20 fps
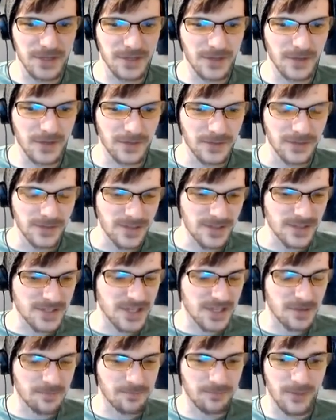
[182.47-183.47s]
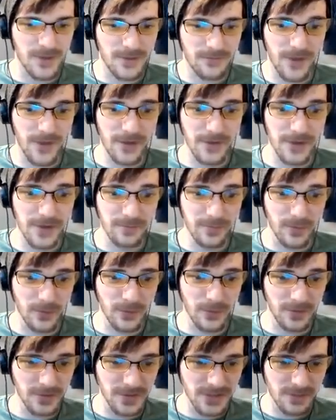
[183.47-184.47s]
go. It's very
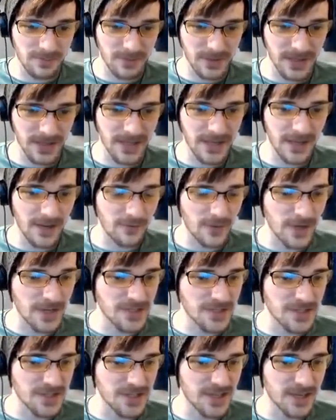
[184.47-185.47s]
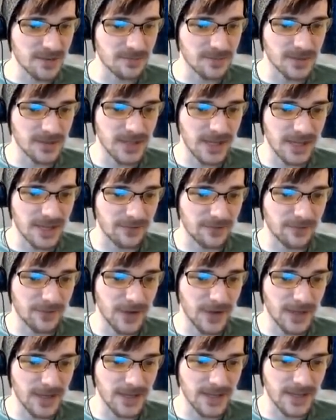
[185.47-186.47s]
important to play a racing game like a
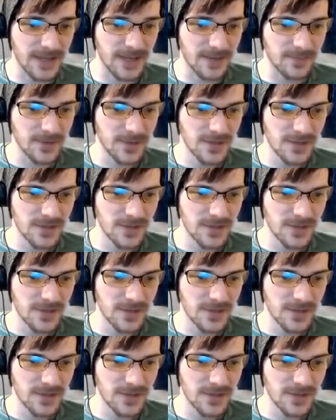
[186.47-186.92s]
fighting game.